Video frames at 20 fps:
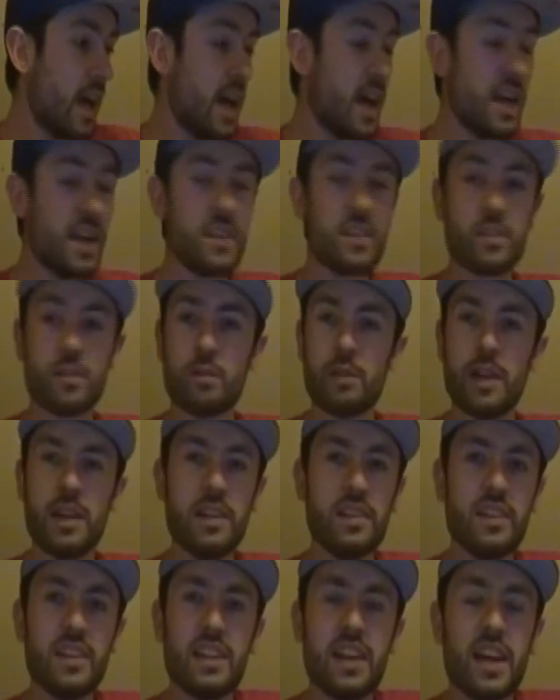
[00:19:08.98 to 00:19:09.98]
And it's
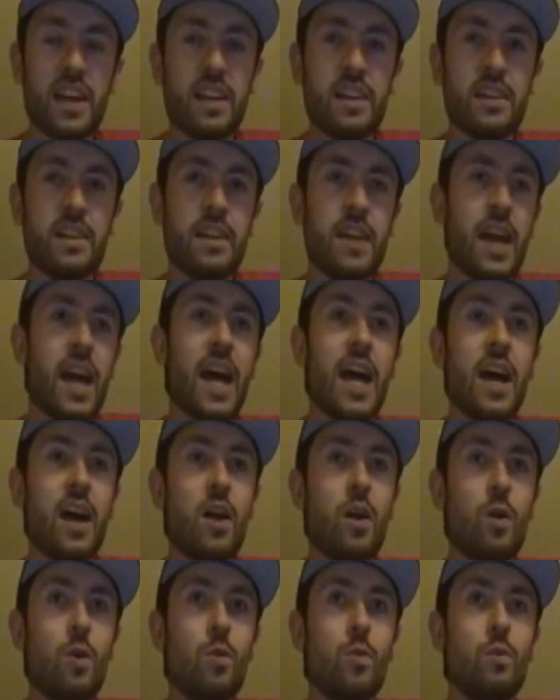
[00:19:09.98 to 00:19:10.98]
crazy that
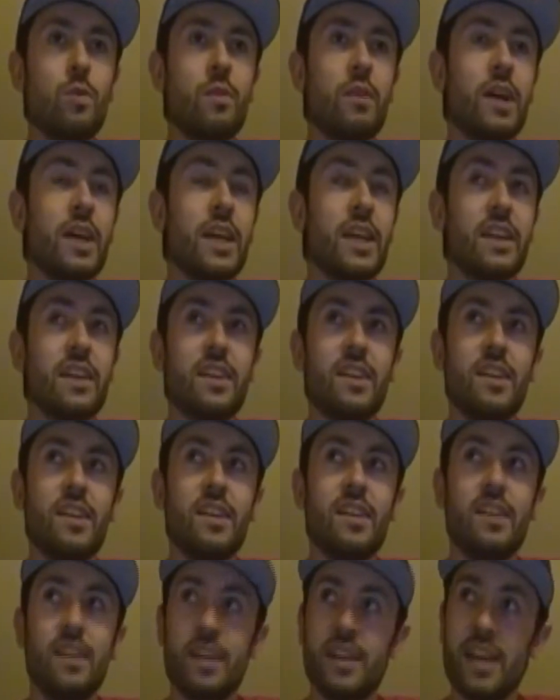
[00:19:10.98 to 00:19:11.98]
now, like,
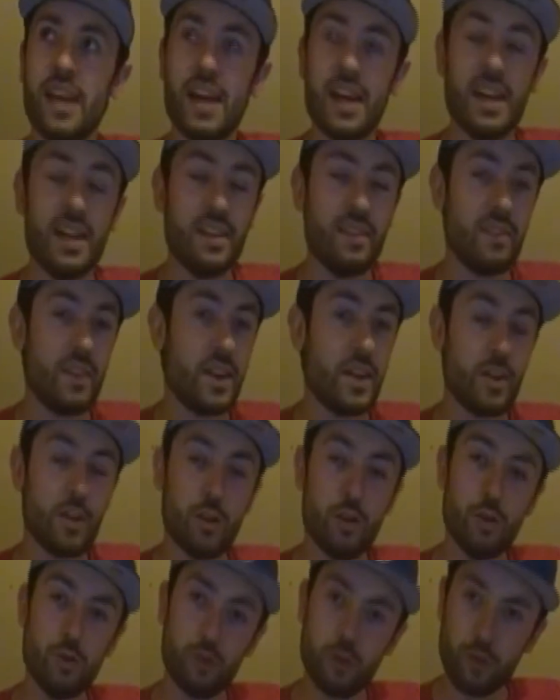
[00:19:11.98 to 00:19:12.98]
again, like,
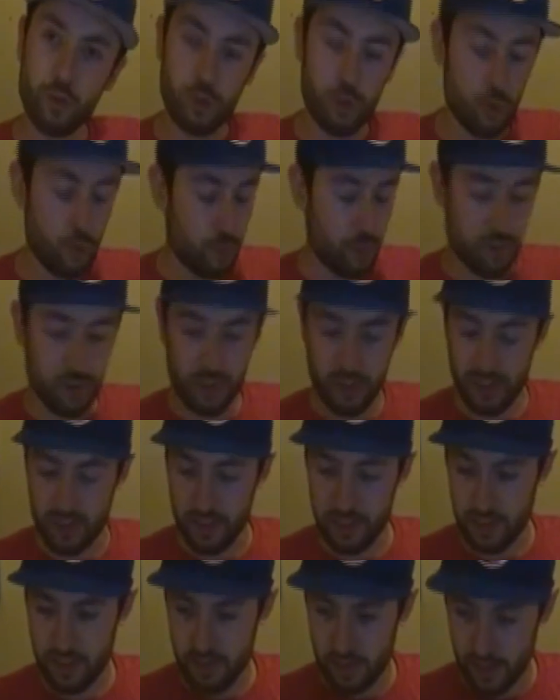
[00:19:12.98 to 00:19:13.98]
YouTube just,
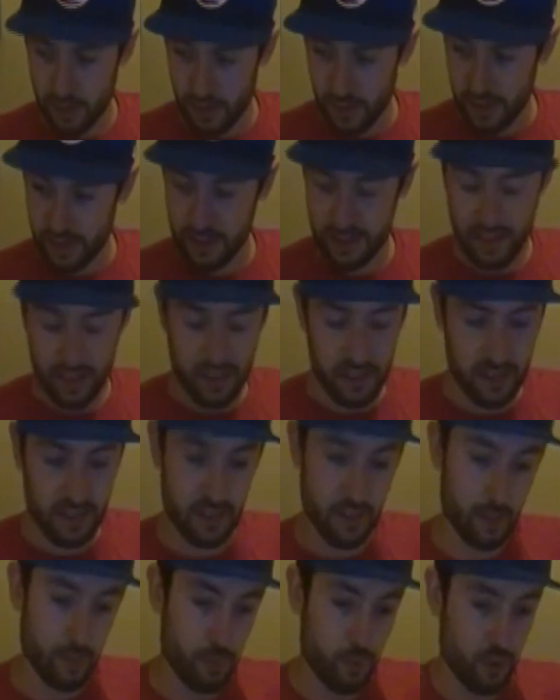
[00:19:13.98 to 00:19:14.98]
its
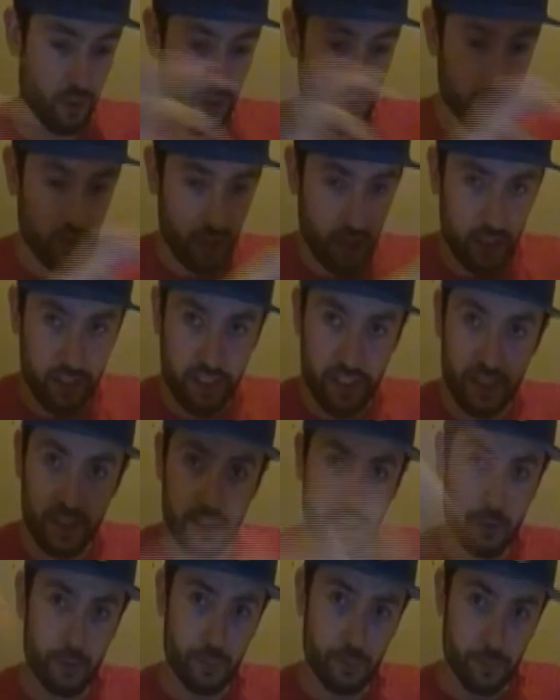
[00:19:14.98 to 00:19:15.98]
system just
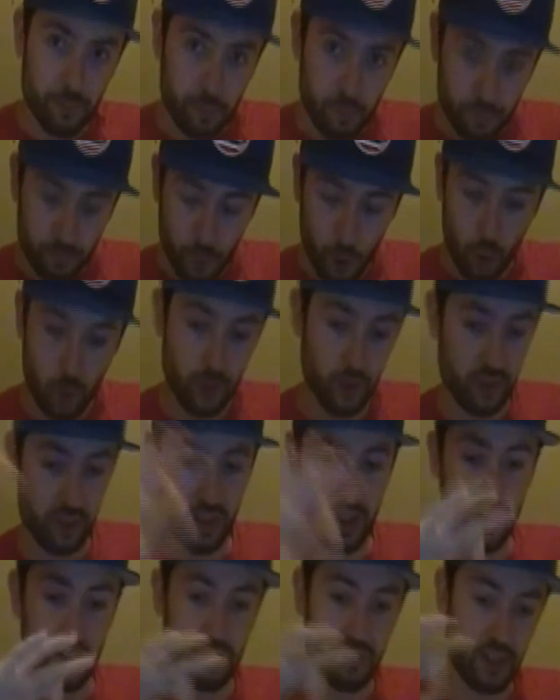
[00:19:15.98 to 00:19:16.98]
doesn't focus
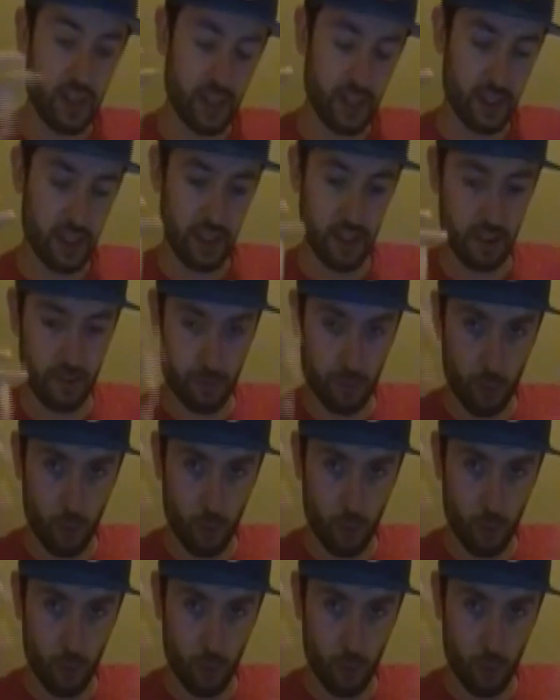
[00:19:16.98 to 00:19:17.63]
on, like, it's